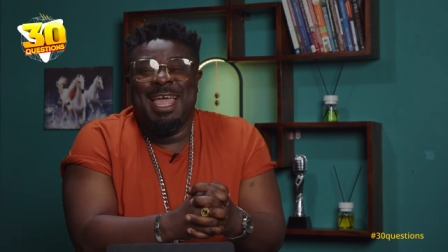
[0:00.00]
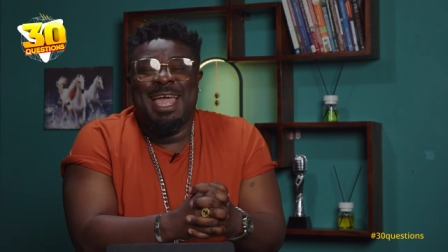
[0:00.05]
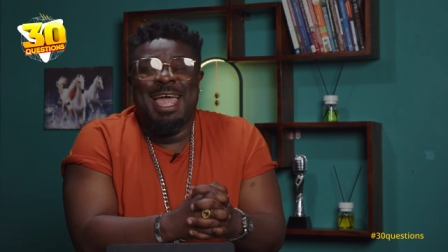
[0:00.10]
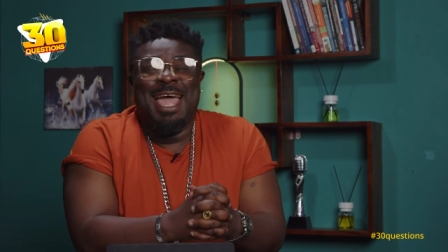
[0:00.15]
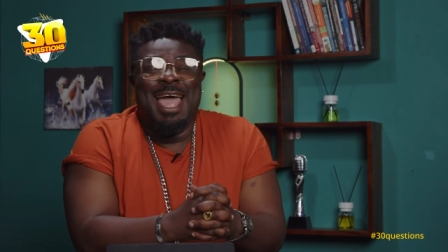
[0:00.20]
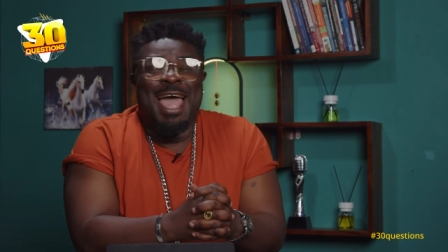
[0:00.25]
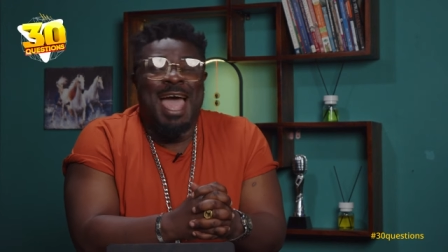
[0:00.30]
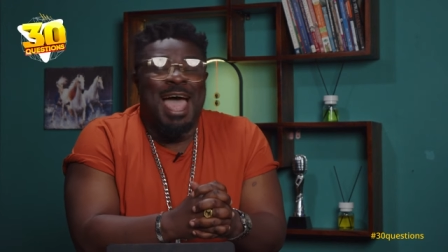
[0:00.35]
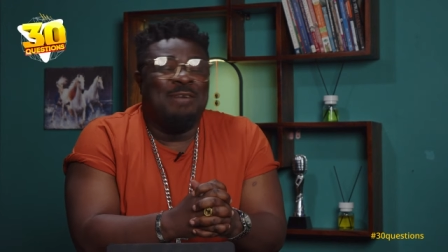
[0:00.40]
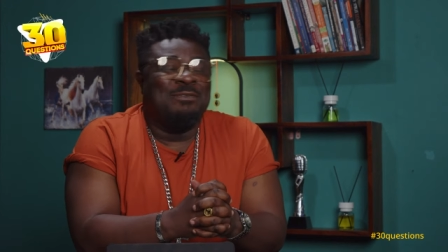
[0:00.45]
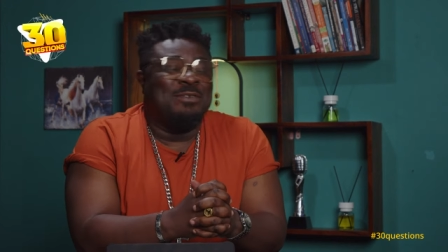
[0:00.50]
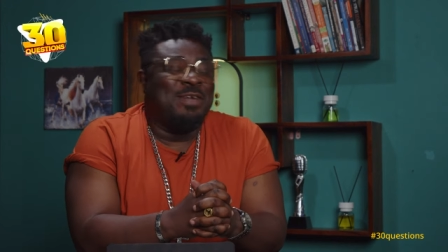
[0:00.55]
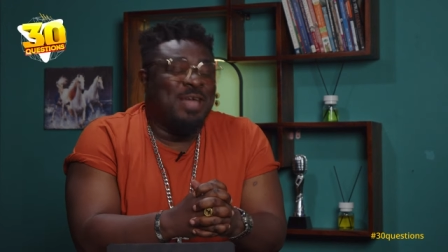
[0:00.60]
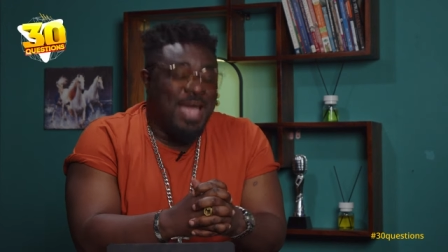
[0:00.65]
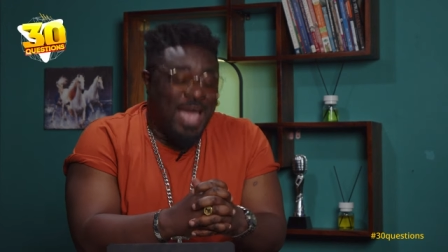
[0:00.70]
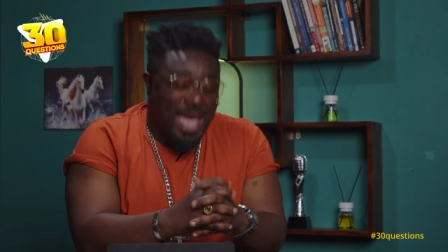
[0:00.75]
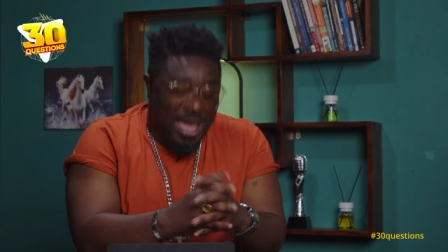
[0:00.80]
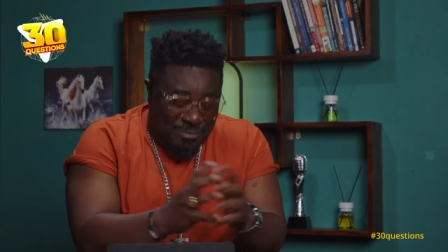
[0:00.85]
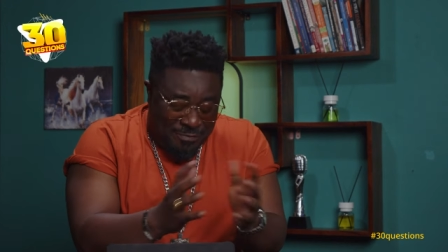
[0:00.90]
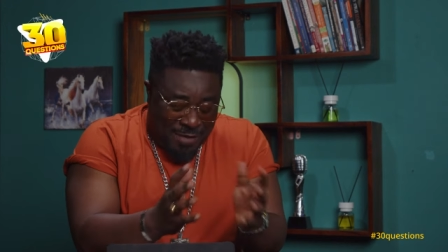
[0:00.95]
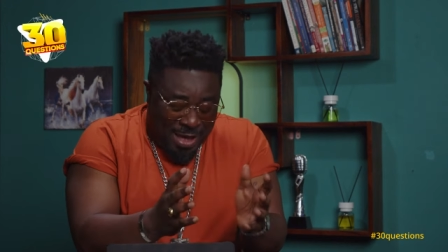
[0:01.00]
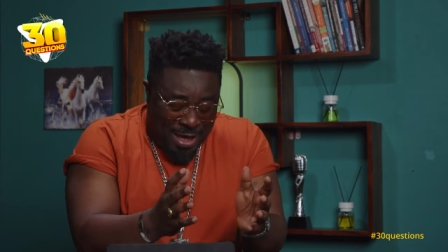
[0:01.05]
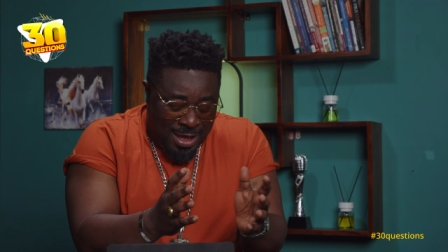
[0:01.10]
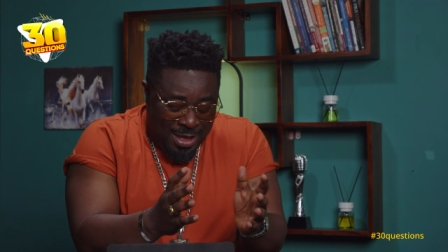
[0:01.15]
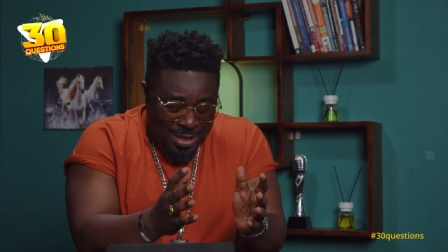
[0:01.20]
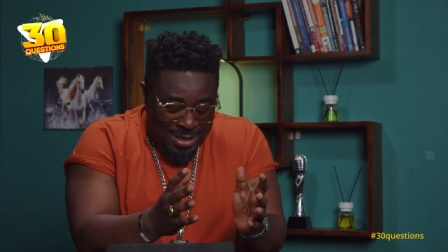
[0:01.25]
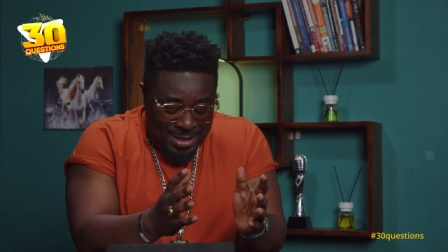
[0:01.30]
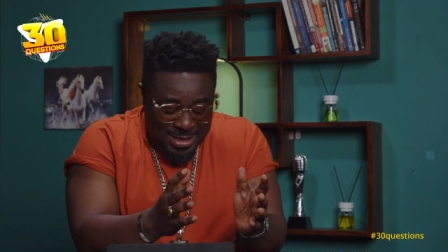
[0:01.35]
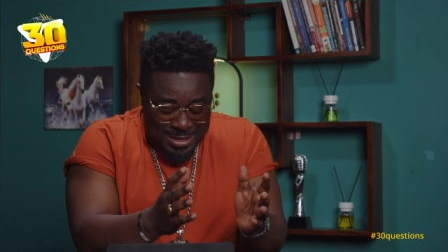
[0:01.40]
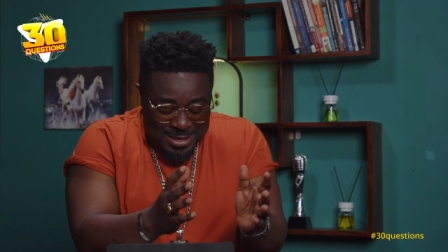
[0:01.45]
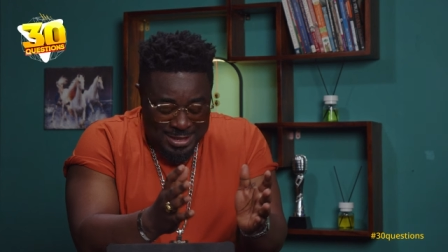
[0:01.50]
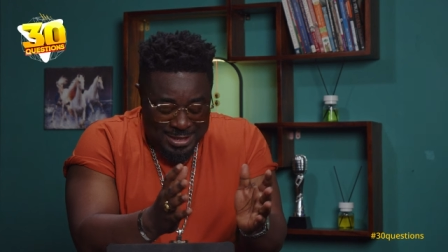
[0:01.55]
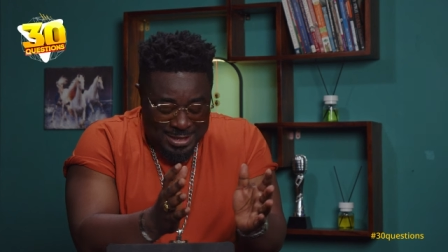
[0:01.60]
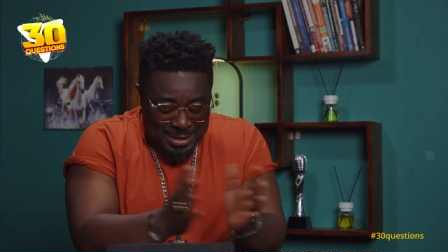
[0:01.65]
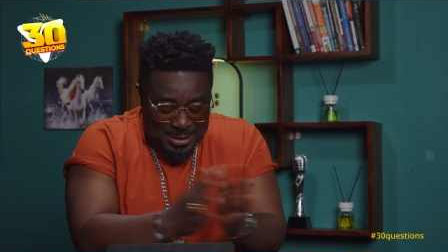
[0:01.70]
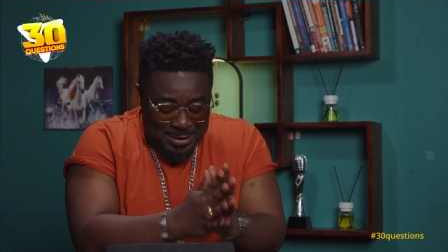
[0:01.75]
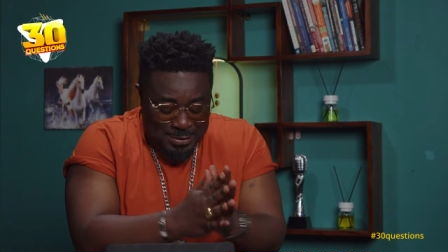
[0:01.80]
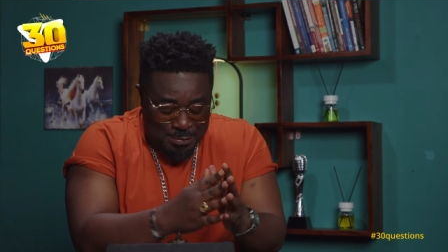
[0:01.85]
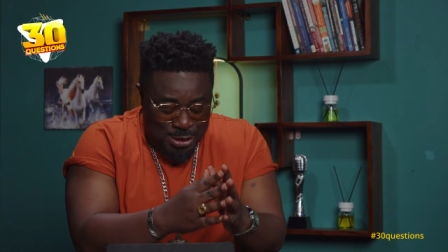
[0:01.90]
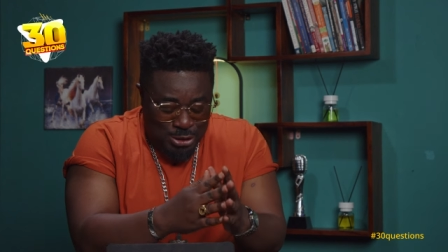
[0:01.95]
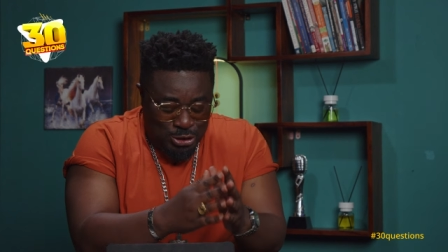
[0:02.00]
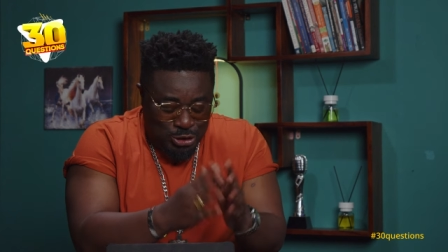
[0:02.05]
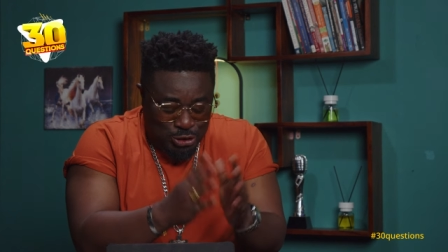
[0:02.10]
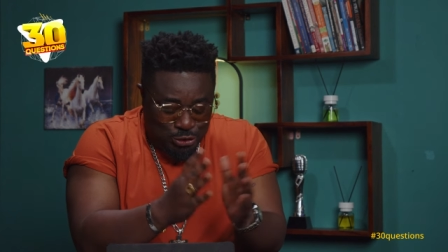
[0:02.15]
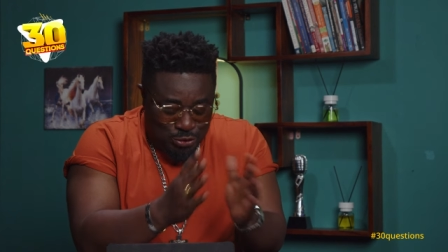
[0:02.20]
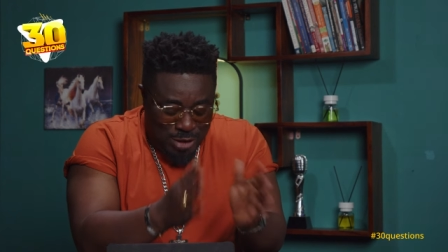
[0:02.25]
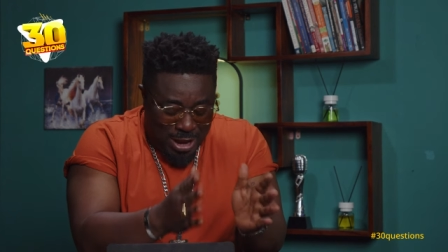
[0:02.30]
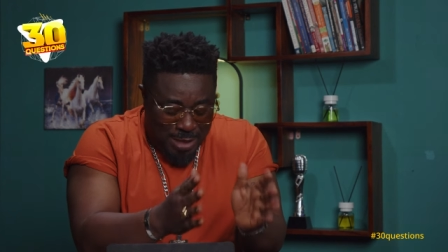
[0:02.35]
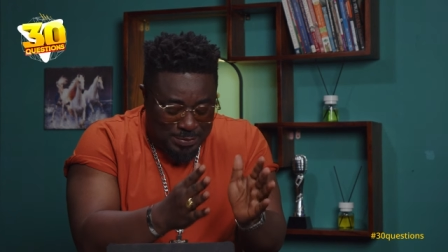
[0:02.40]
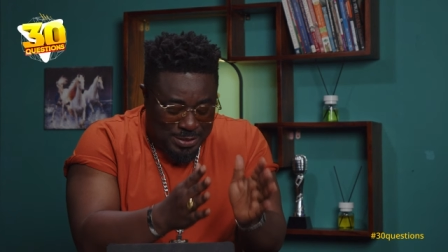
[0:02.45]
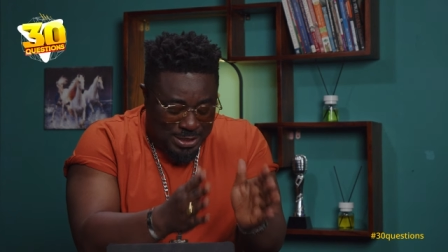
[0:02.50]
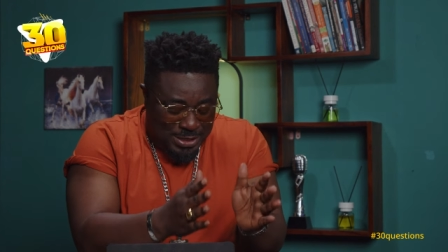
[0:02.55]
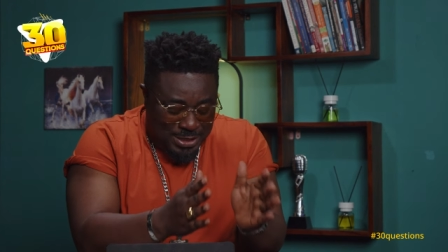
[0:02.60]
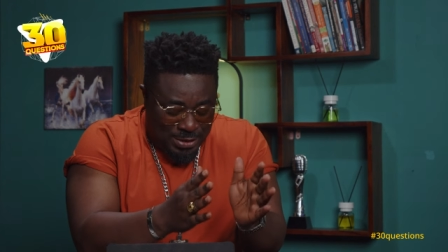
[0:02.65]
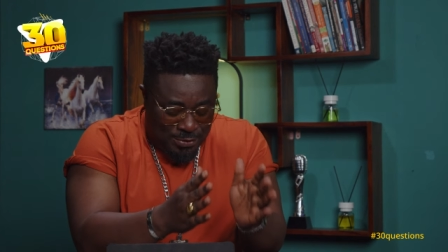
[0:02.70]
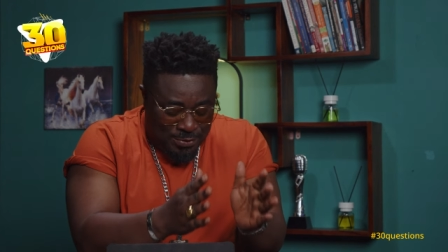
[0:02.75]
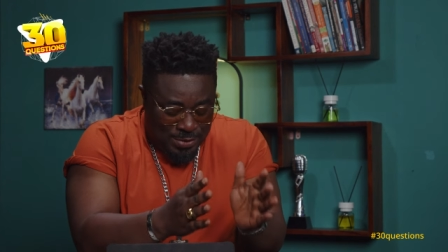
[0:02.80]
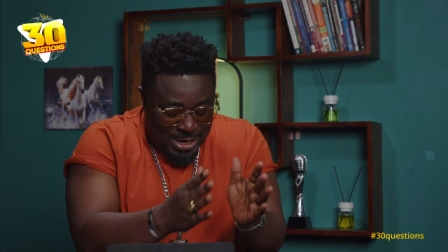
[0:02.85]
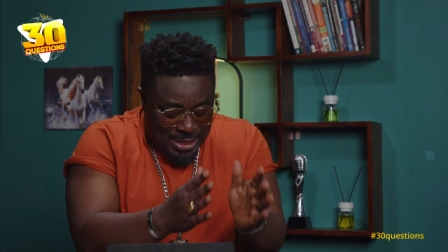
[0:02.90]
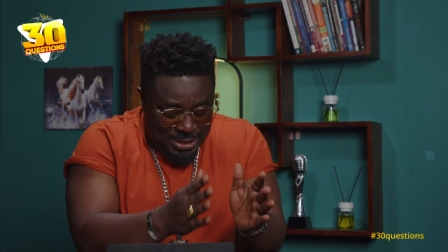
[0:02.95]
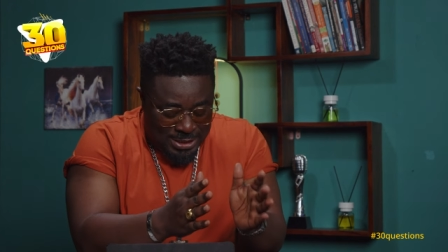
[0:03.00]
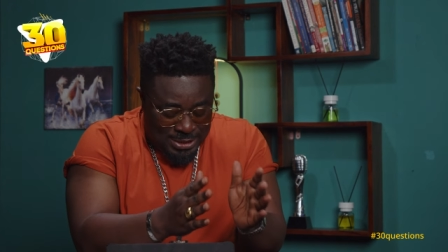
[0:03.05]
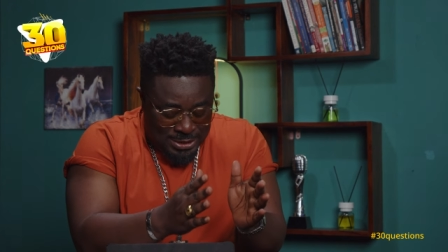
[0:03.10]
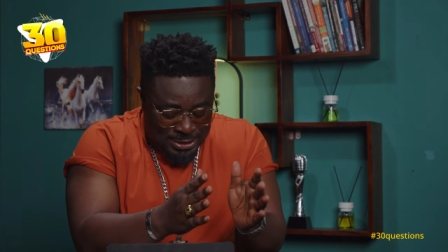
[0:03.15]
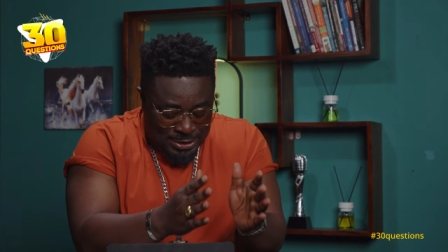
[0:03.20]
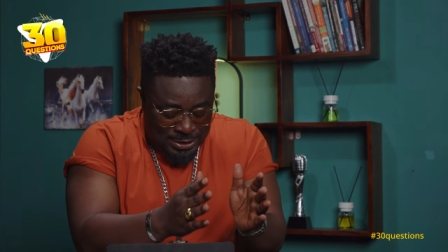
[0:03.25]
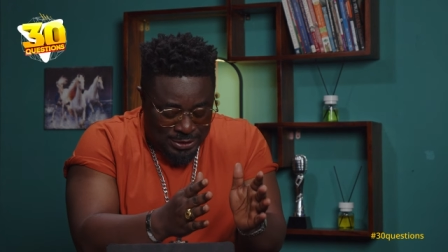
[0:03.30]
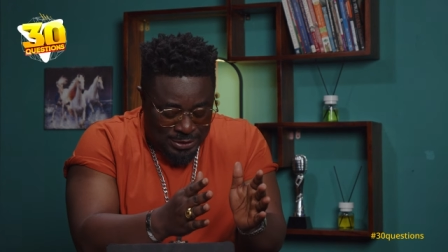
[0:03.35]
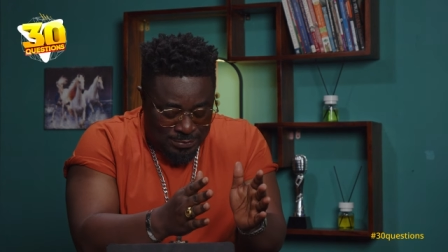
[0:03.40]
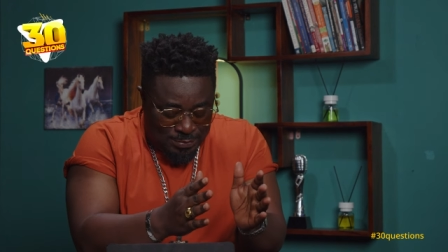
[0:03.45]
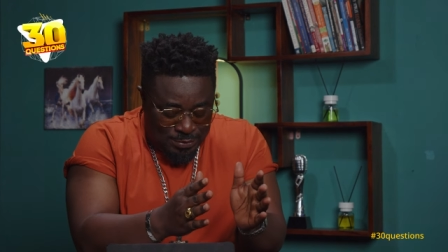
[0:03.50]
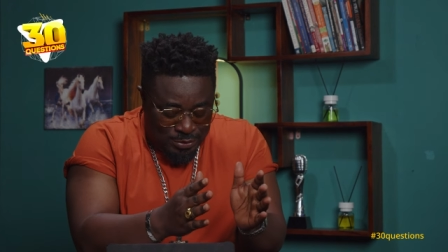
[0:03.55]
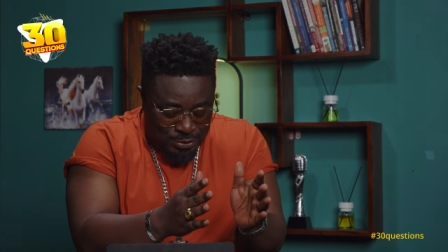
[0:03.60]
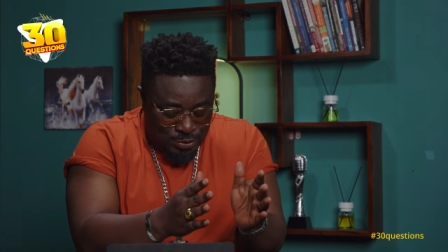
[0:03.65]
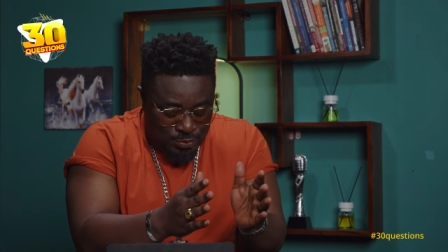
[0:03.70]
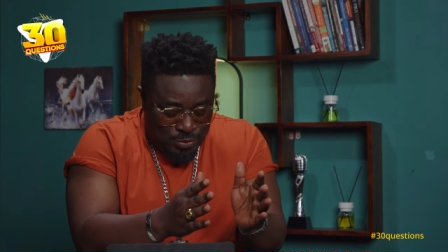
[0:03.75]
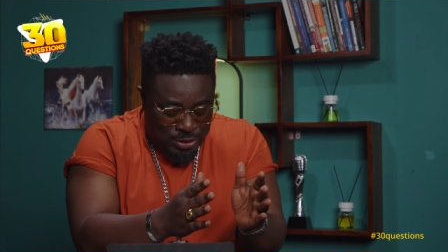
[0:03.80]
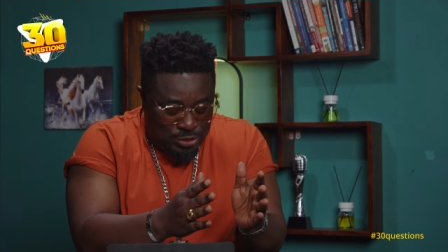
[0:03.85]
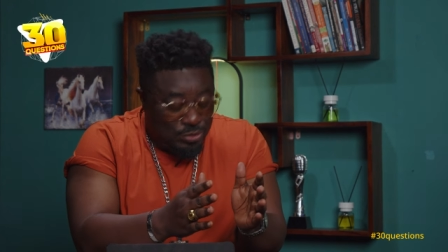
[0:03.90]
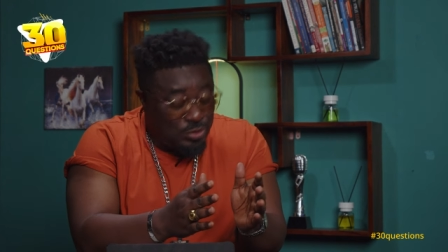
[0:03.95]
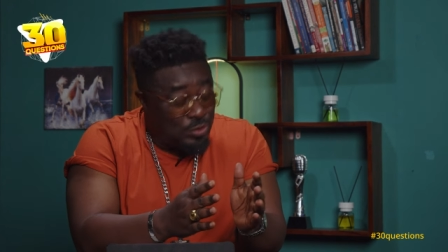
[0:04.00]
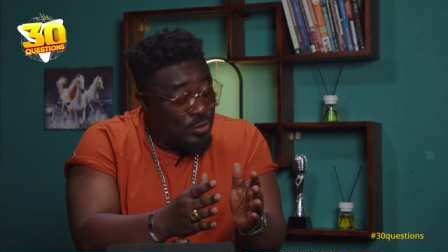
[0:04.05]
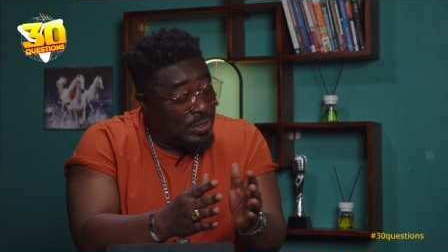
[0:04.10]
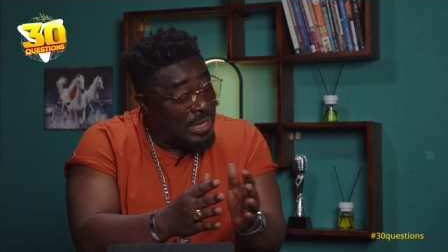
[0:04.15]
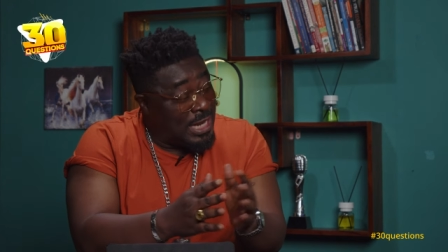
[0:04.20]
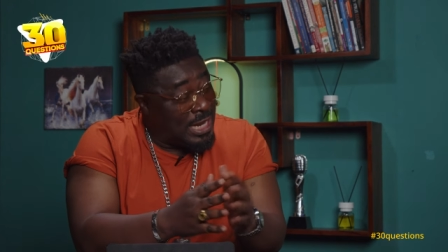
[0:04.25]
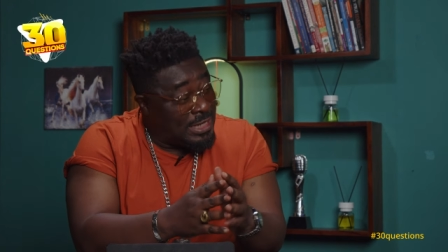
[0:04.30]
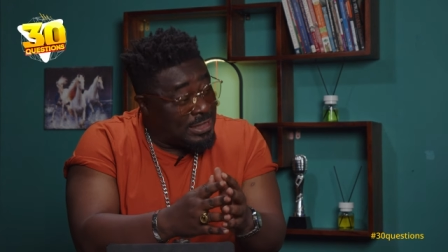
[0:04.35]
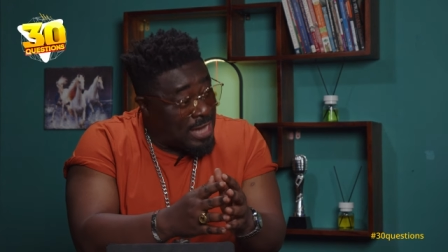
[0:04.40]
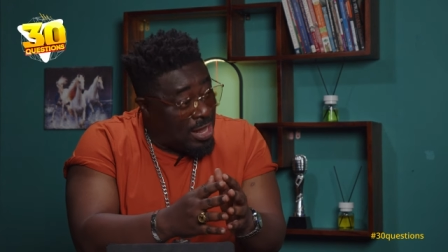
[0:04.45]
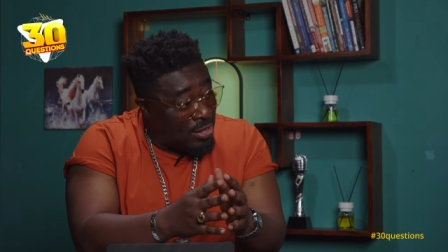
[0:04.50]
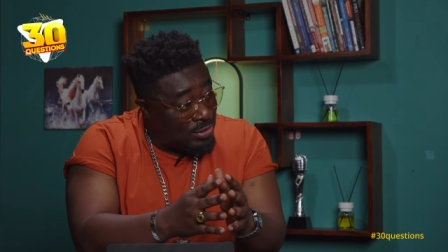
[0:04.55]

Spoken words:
Have you ever been trapped in a relationship you wish you could get out